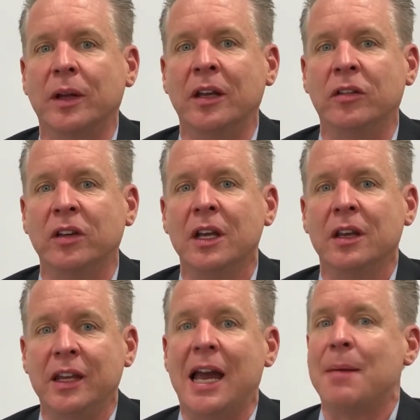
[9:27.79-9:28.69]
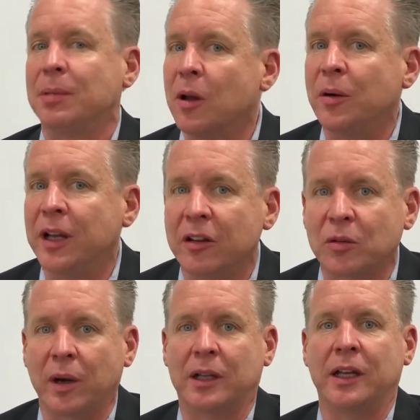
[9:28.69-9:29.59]
Is the app loading as
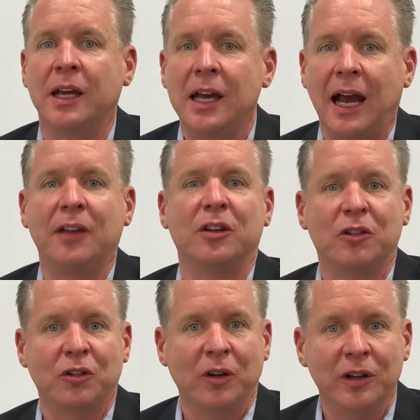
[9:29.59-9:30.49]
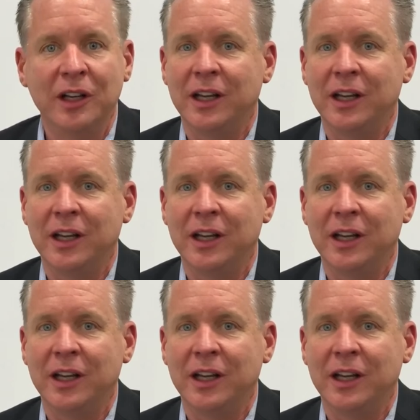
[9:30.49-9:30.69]
quickly as it should?